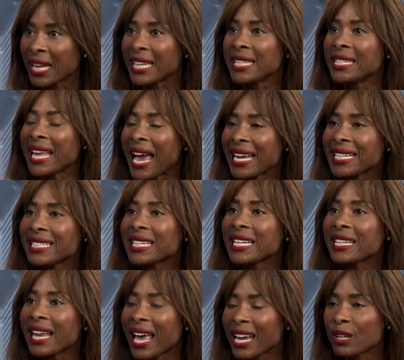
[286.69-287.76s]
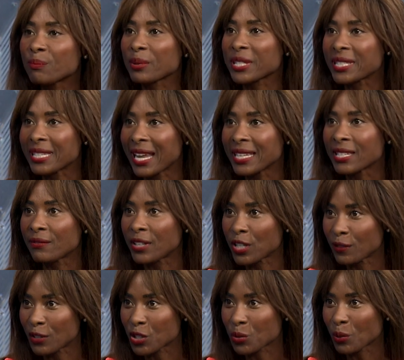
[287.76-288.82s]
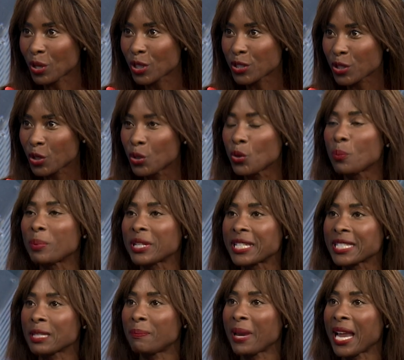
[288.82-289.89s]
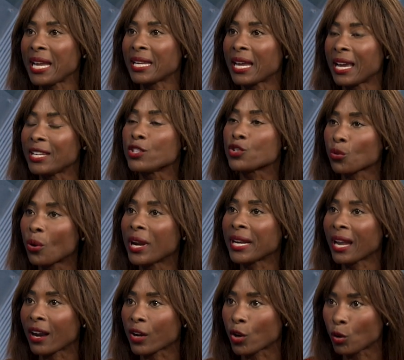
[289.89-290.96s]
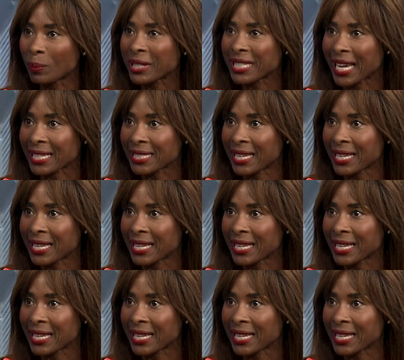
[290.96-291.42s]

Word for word: 99% of individuals who participate and join our Goldman Sachs